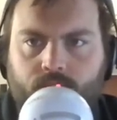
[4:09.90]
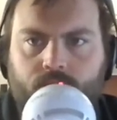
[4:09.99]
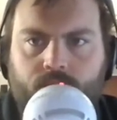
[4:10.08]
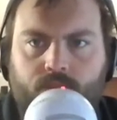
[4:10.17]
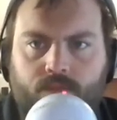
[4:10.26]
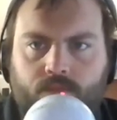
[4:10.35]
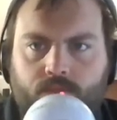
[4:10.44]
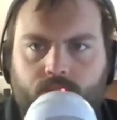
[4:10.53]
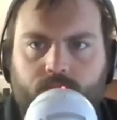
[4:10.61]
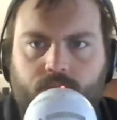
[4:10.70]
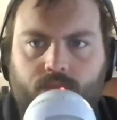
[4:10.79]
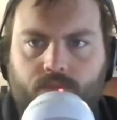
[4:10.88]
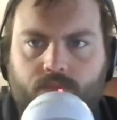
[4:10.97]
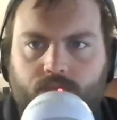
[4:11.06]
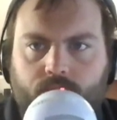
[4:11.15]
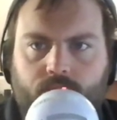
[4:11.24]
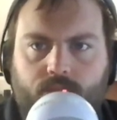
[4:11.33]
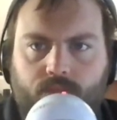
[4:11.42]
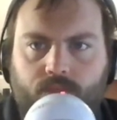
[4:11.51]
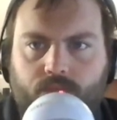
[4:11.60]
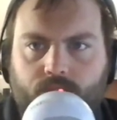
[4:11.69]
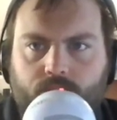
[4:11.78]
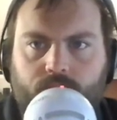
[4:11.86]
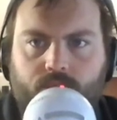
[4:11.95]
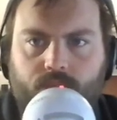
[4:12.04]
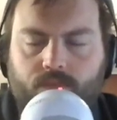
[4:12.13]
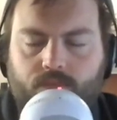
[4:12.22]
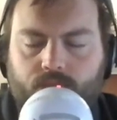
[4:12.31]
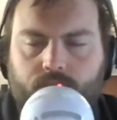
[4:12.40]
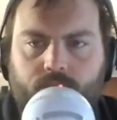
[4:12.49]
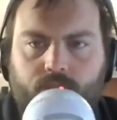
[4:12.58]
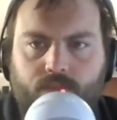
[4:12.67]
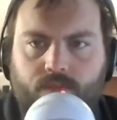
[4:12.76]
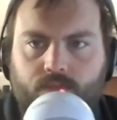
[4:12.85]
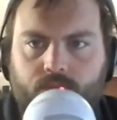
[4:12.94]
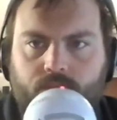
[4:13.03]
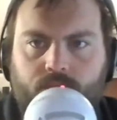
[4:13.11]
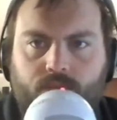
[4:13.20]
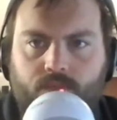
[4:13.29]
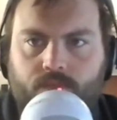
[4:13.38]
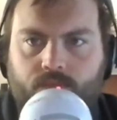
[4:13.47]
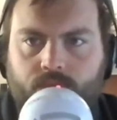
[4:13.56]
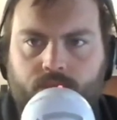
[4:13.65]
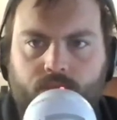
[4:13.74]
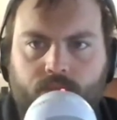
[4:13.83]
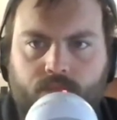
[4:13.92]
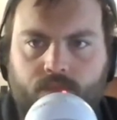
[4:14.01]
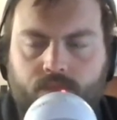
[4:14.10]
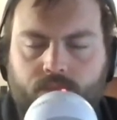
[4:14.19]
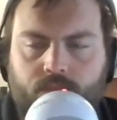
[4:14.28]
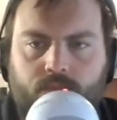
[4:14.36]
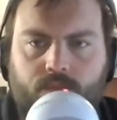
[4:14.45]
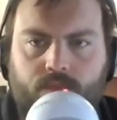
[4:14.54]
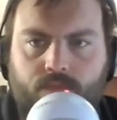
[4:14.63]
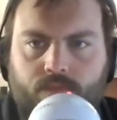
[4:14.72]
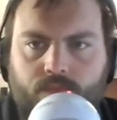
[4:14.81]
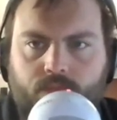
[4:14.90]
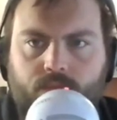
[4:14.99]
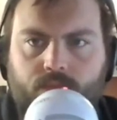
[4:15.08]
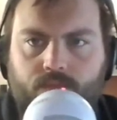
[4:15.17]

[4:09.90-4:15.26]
(silent)